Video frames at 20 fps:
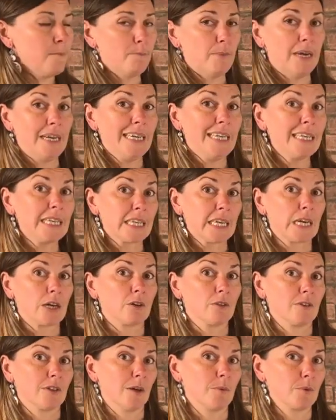But
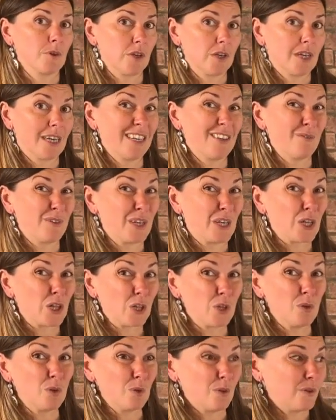interoception kind of
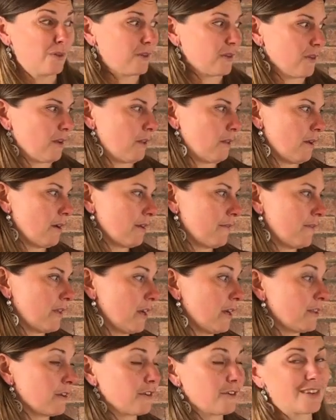includes a lot of
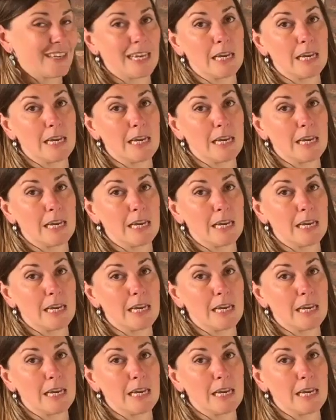the others.